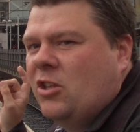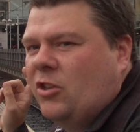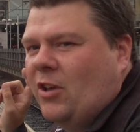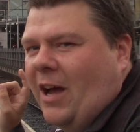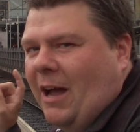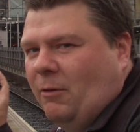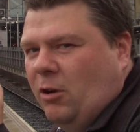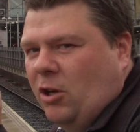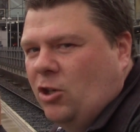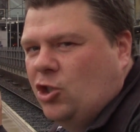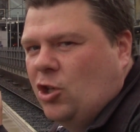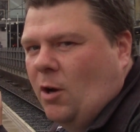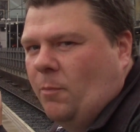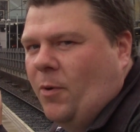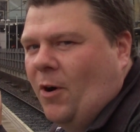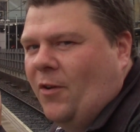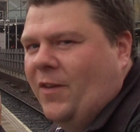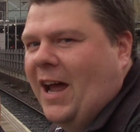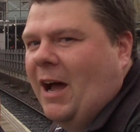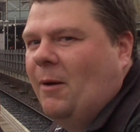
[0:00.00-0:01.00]
So I'm going to
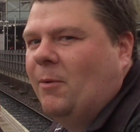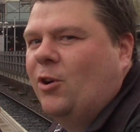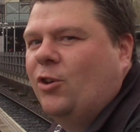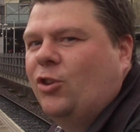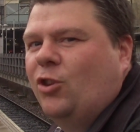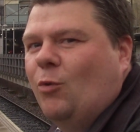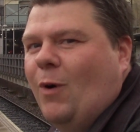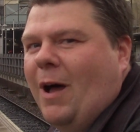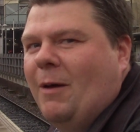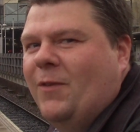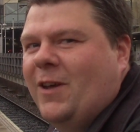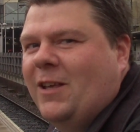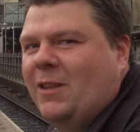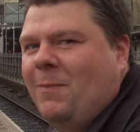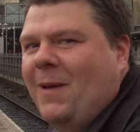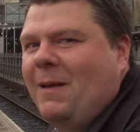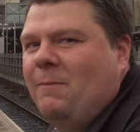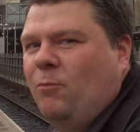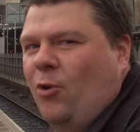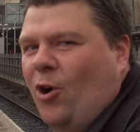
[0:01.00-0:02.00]
jump on now because the weather is
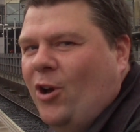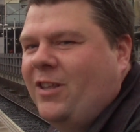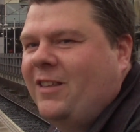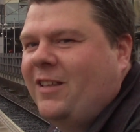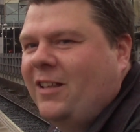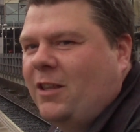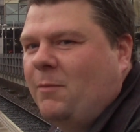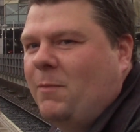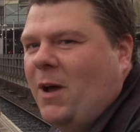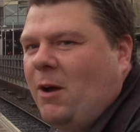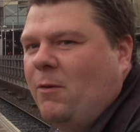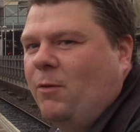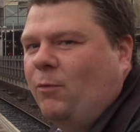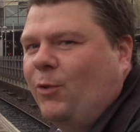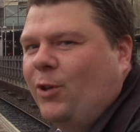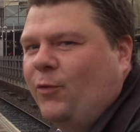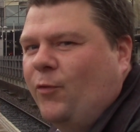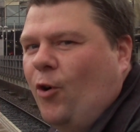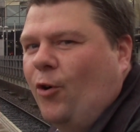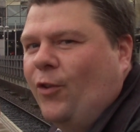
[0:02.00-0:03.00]
a bit moist at the moment
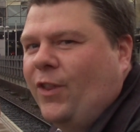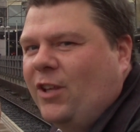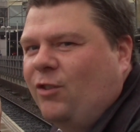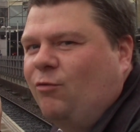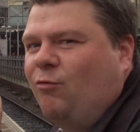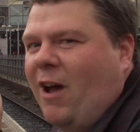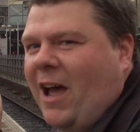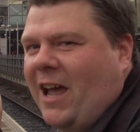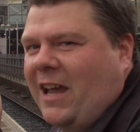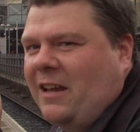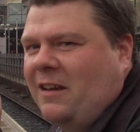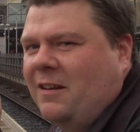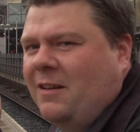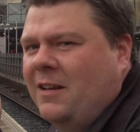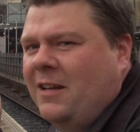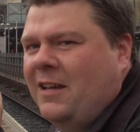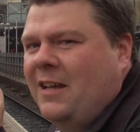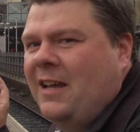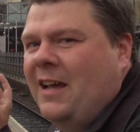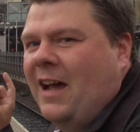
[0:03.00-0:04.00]
with all this rain
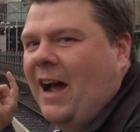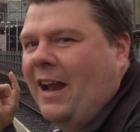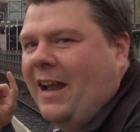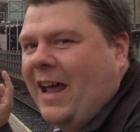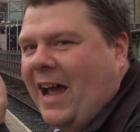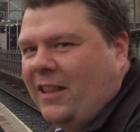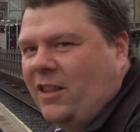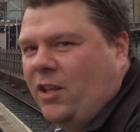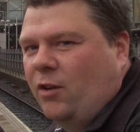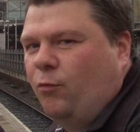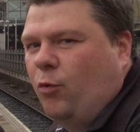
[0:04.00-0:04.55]
and head to